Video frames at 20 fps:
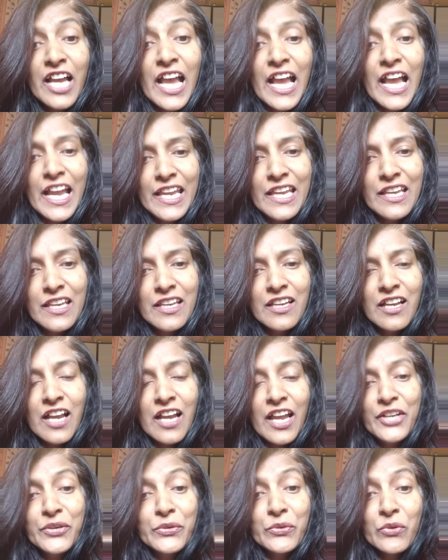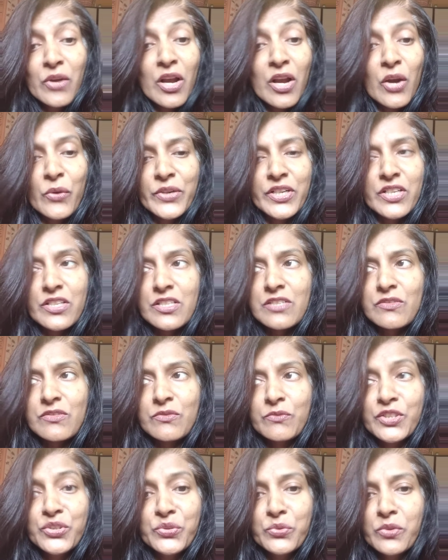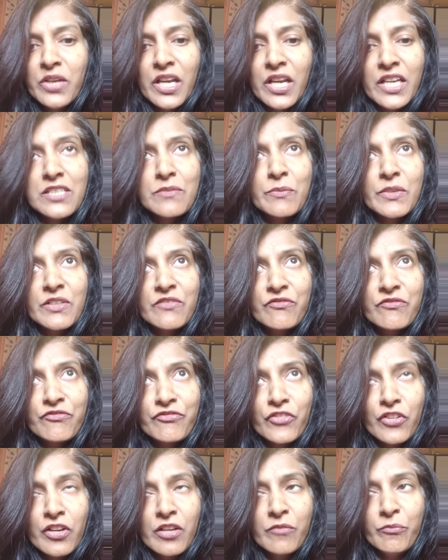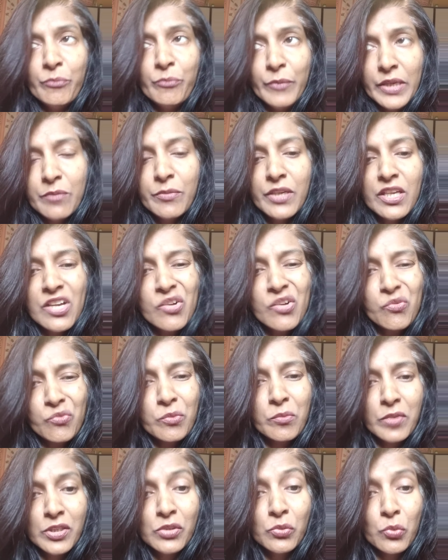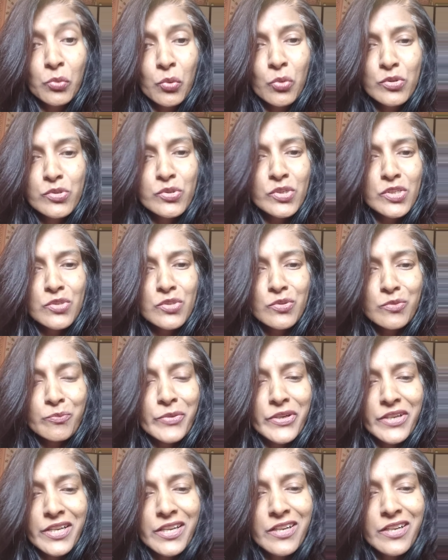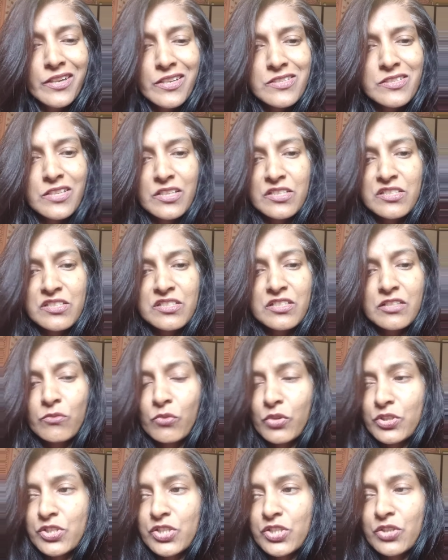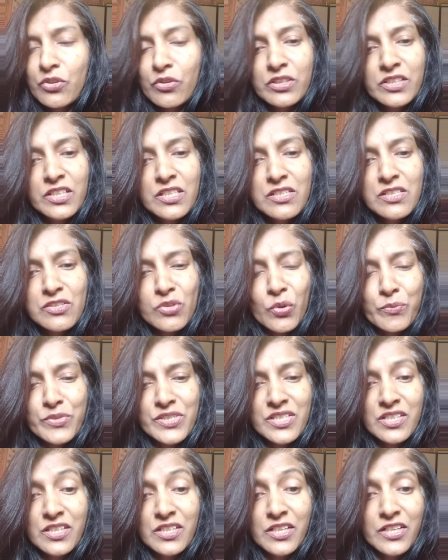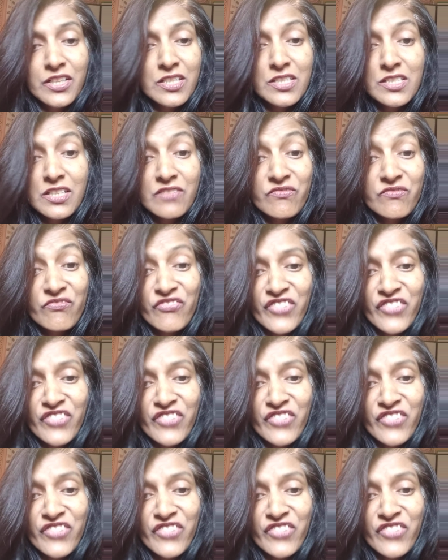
I don't know how it is with you guys, but for me being a woman also is pretty disgusted watching all these obscenities and